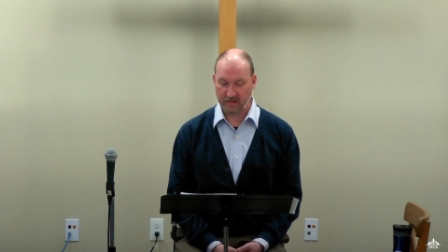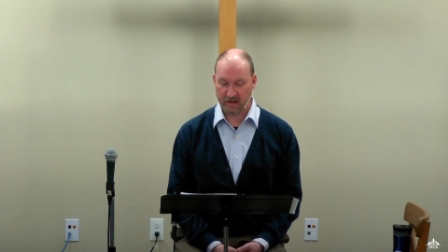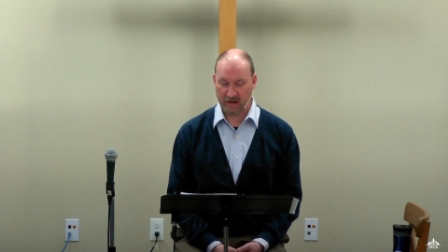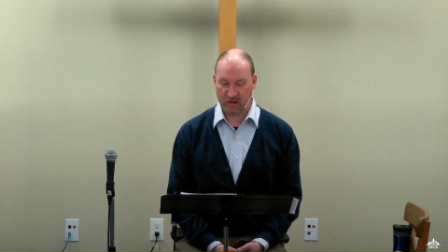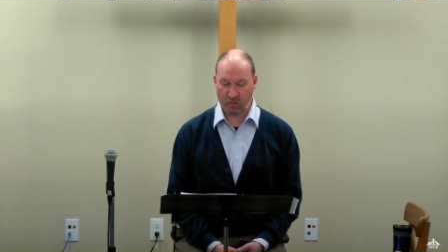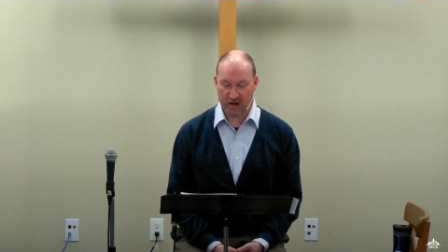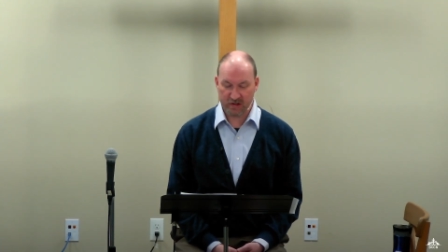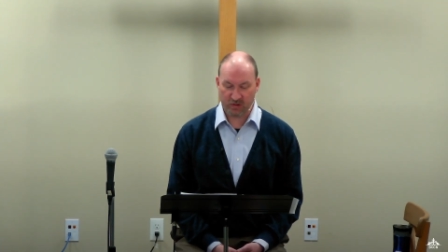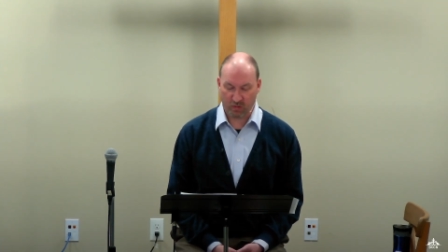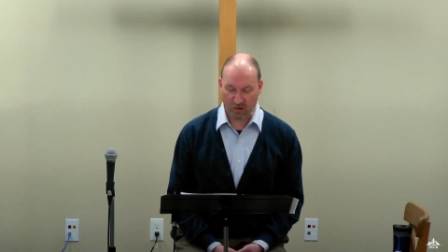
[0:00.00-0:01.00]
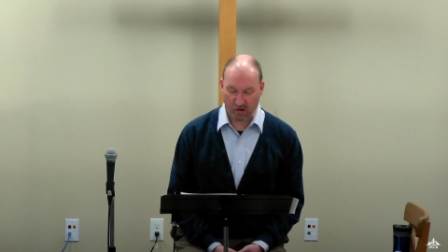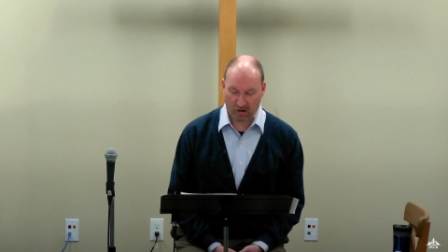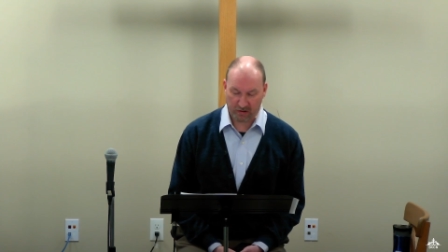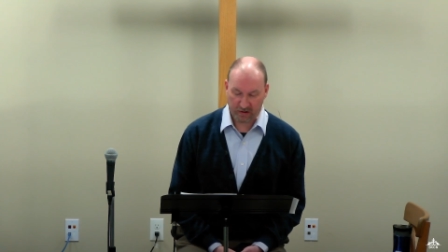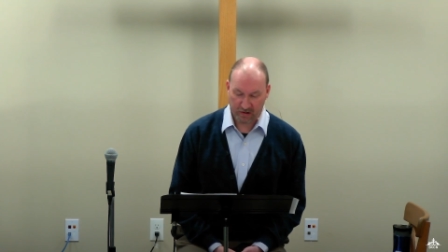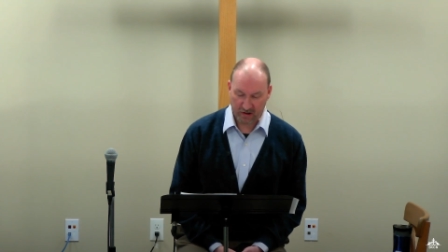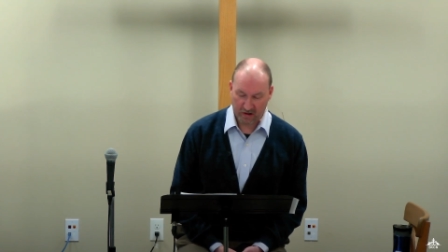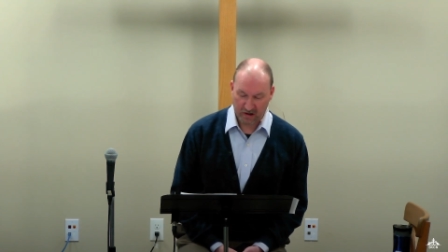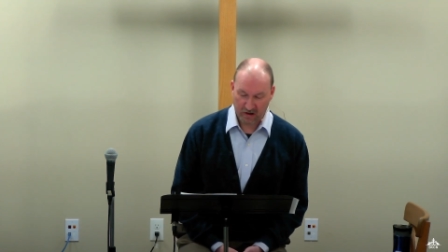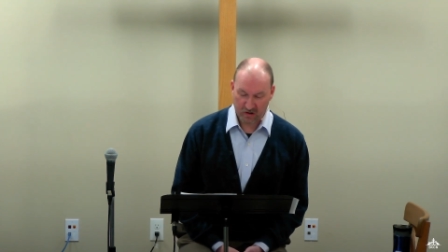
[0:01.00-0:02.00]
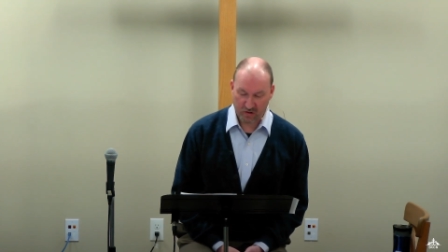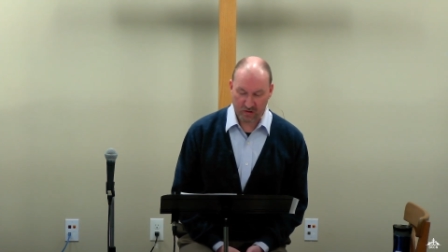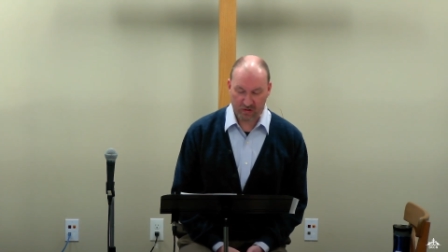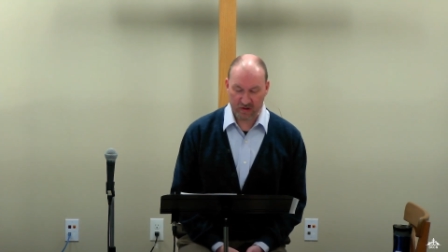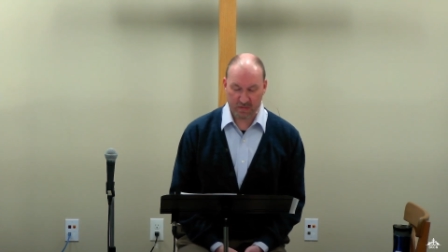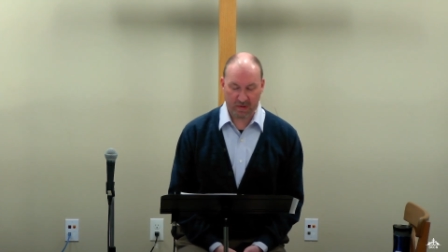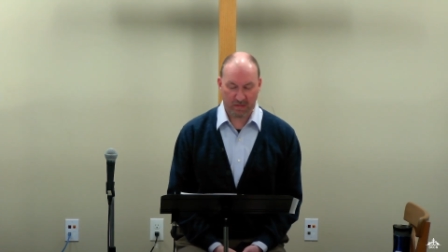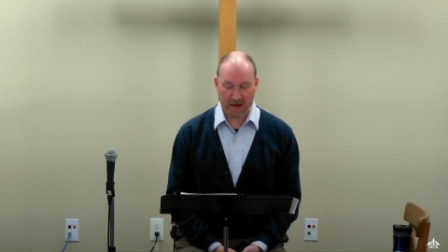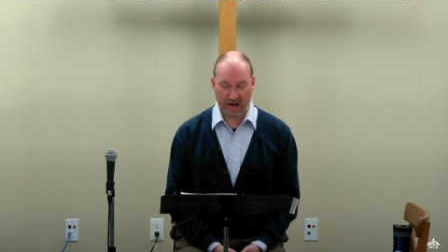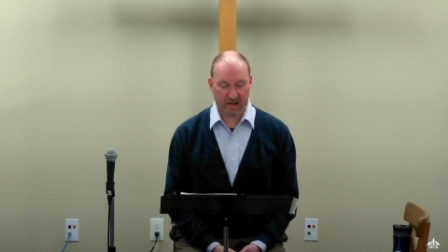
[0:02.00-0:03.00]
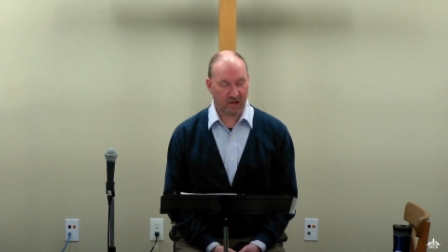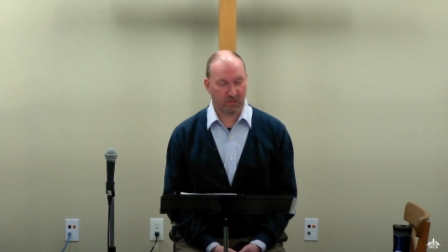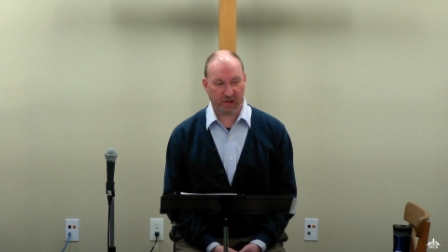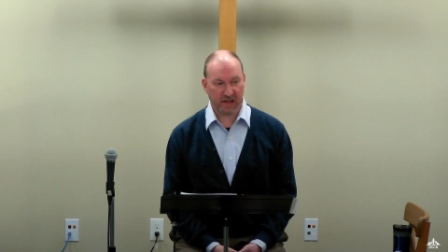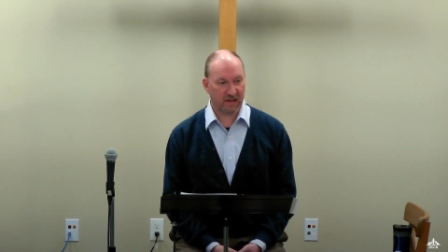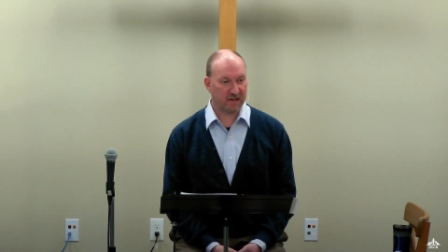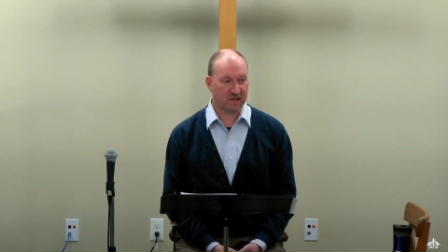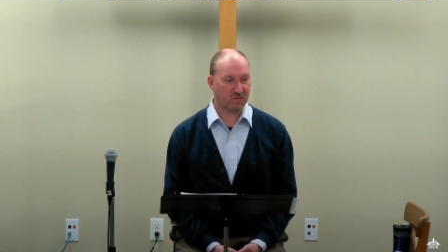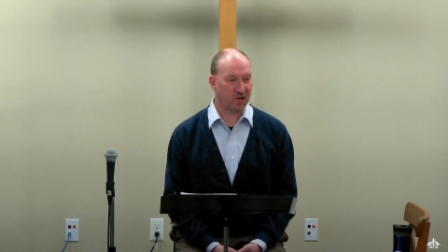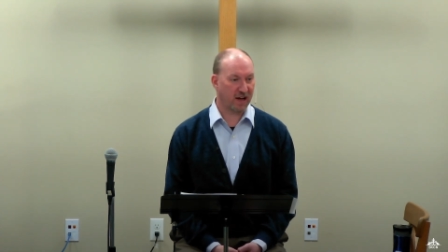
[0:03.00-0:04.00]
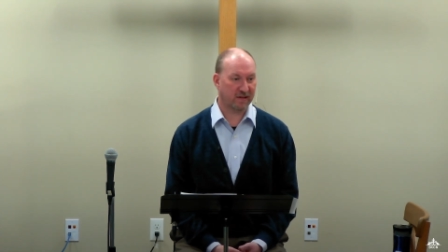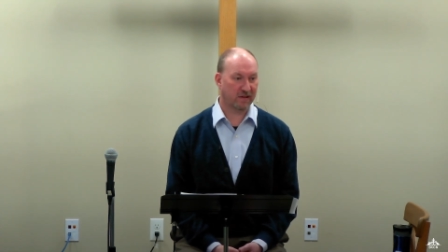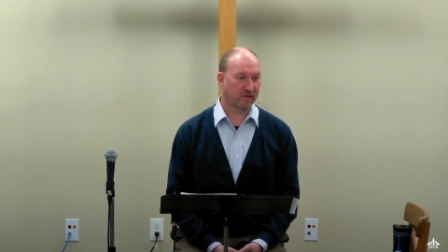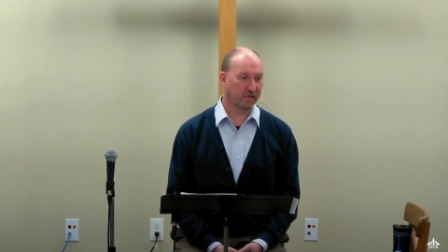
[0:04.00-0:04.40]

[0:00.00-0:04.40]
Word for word: In the Western world, truth has been made completely subjective.